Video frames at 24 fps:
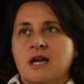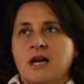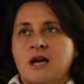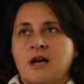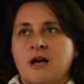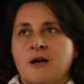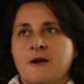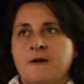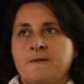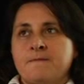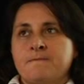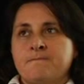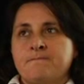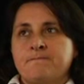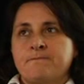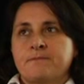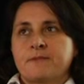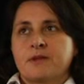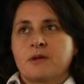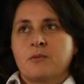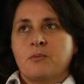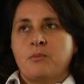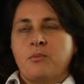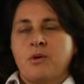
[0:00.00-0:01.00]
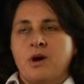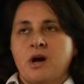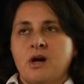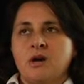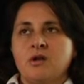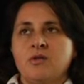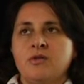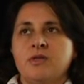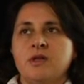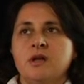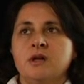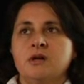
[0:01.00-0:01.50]
Um,
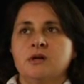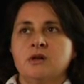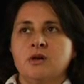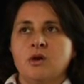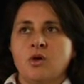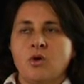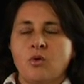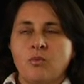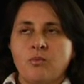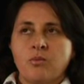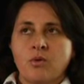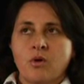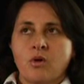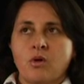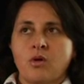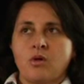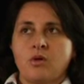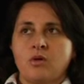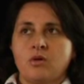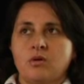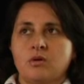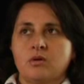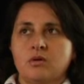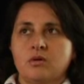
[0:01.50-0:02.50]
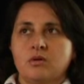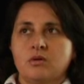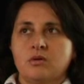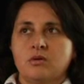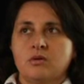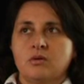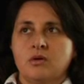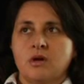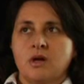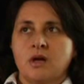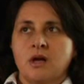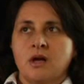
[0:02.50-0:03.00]
part of the global
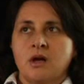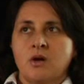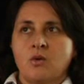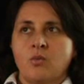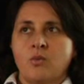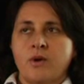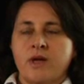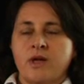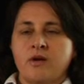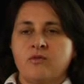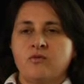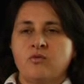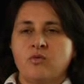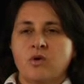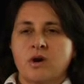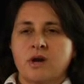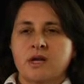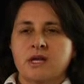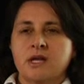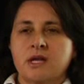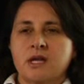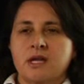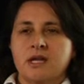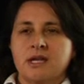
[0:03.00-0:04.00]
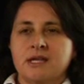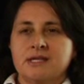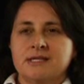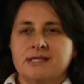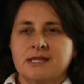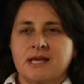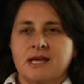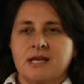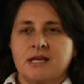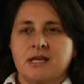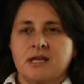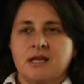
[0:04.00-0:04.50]
uh, way of working
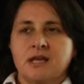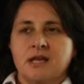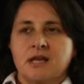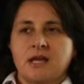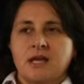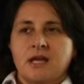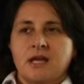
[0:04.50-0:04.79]
is that